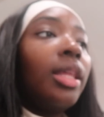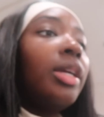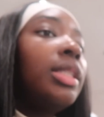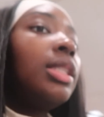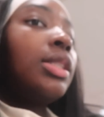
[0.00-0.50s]

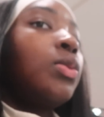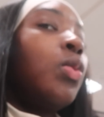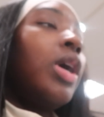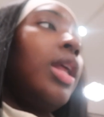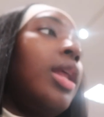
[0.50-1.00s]
There is this
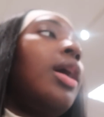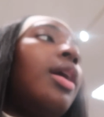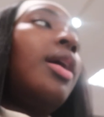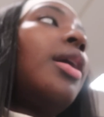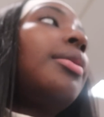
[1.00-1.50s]
one
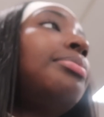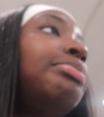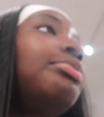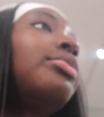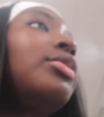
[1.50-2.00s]

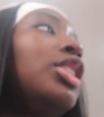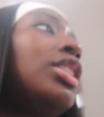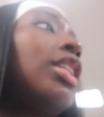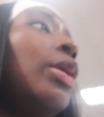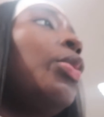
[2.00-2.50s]
um,
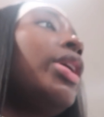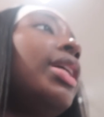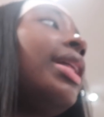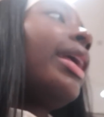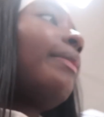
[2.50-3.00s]
shapewear
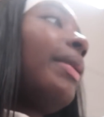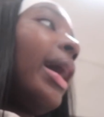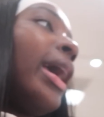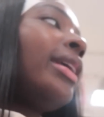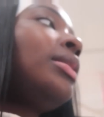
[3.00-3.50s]
that I like
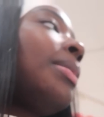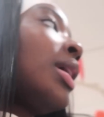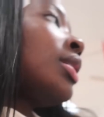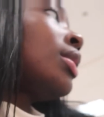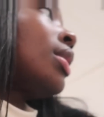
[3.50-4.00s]
by
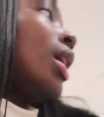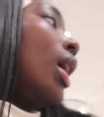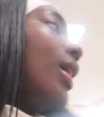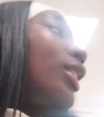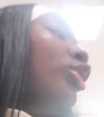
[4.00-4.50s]
Spanx.
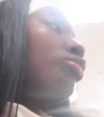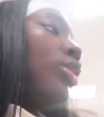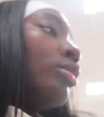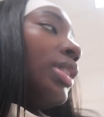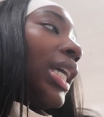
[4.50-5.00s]
It's
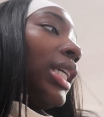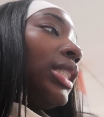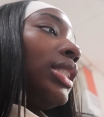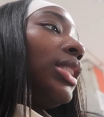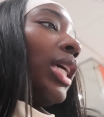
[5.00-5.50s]
real
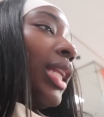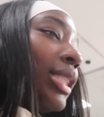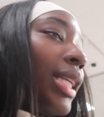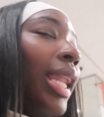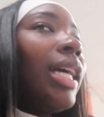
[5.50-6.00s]
nice. And
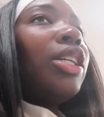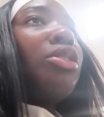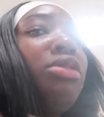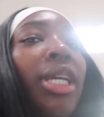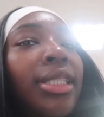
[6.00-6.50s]
it's not like a
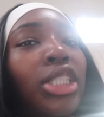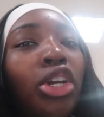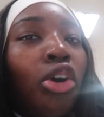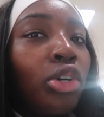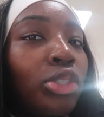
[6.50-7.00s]
crazy
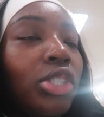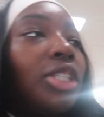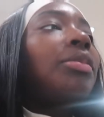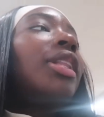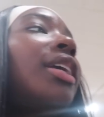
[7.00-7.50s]
hold or
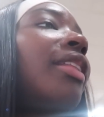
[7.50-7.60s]
something like